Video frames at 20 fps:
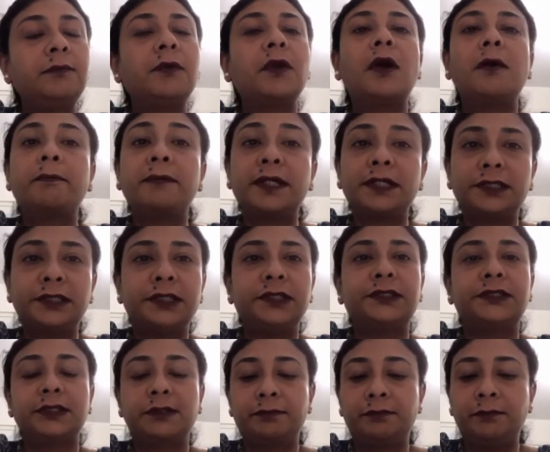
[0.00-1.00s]

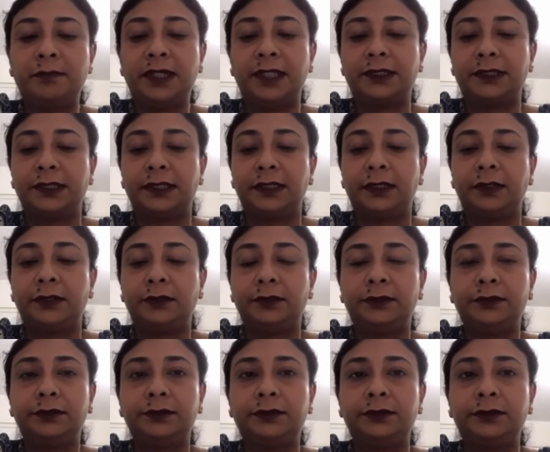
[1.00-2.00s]
properties of metal.
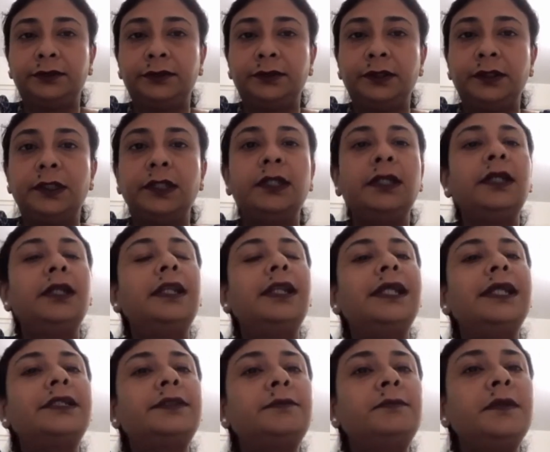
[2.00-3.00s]

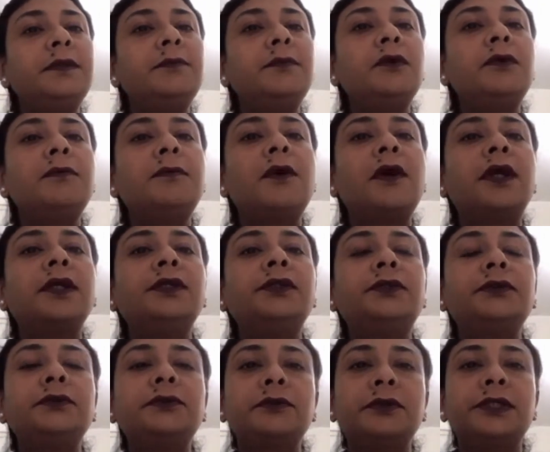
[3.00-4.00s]
Let me move on
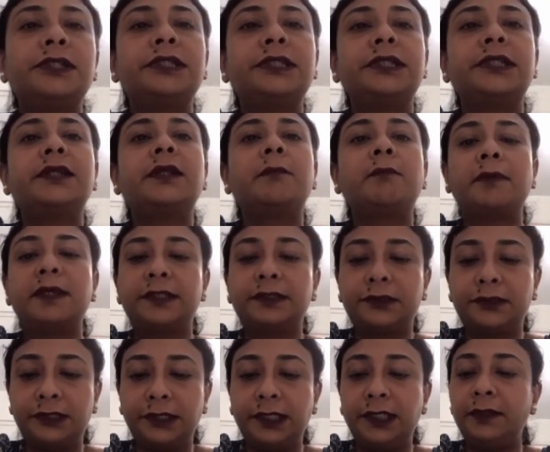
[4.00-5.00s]
to question number
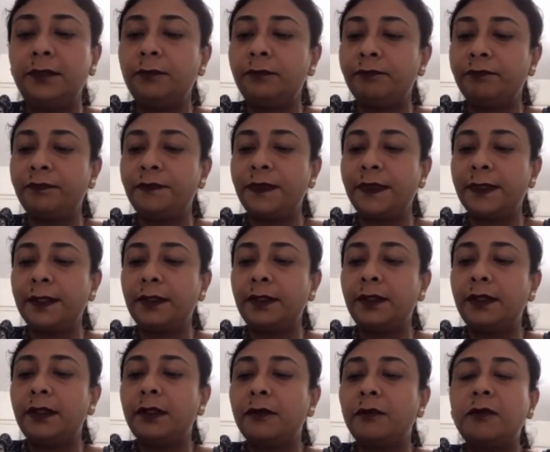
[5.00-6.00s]
3.
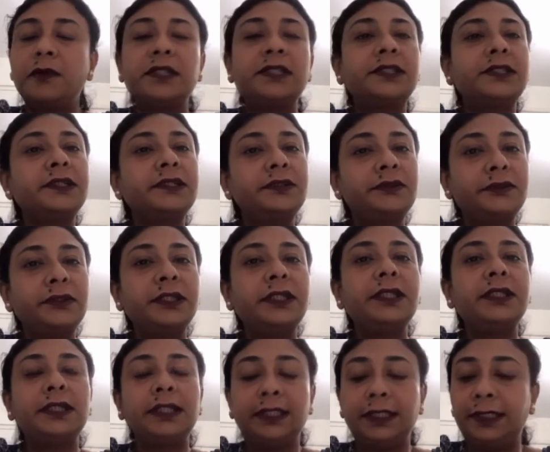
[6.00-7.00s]
Question
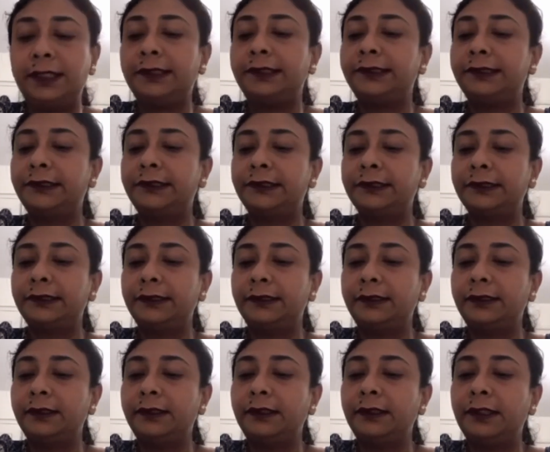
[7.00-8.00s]
3 is,
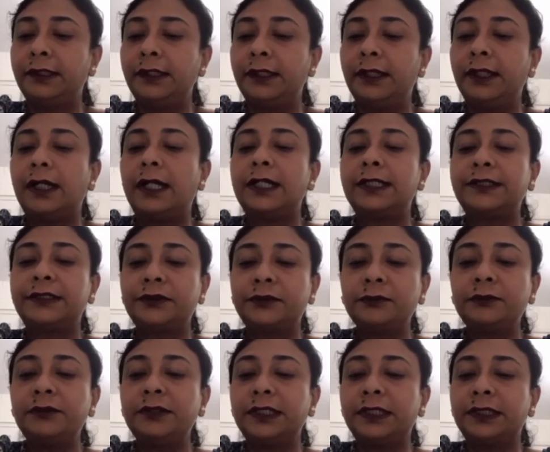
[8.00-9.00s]
a
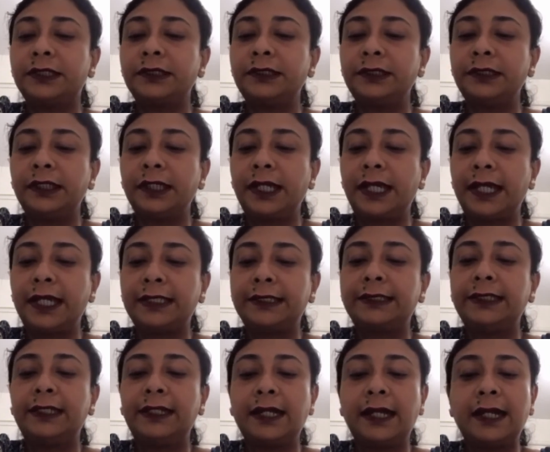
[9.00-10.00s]
student
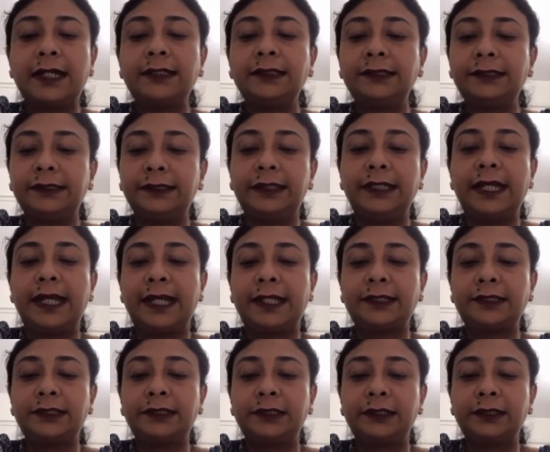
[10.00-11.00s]
has learned
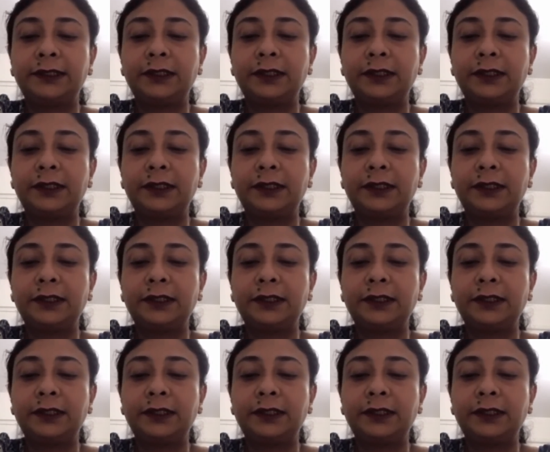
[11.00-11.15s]
that